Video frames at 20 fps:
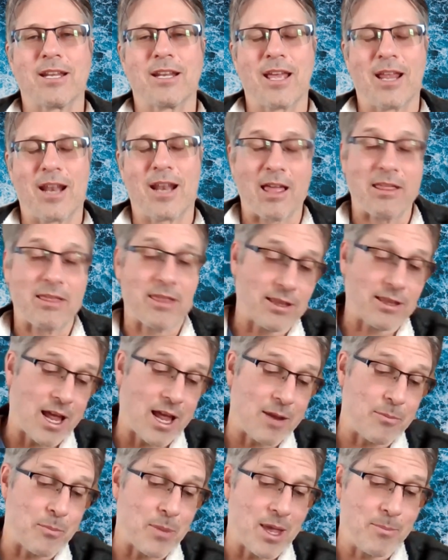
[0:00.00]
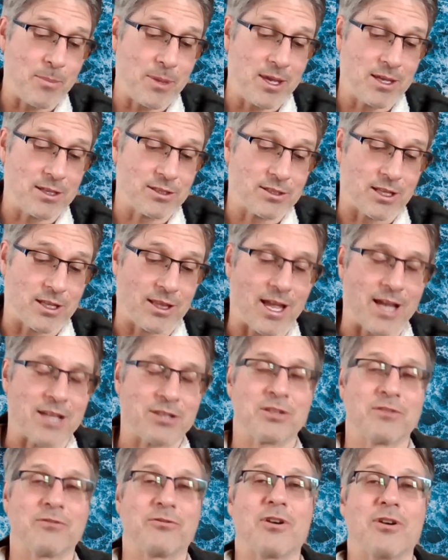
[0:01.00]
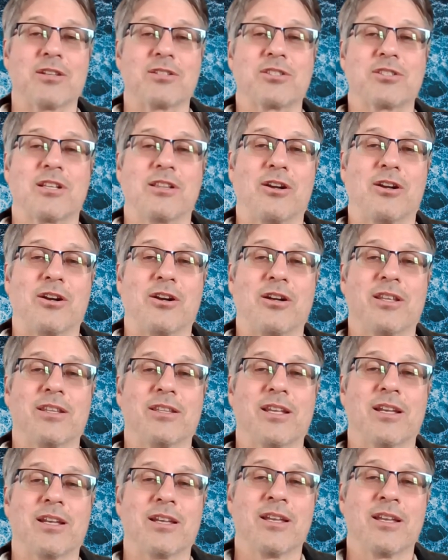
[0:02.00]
And I think that maybe is a lesson for us to learn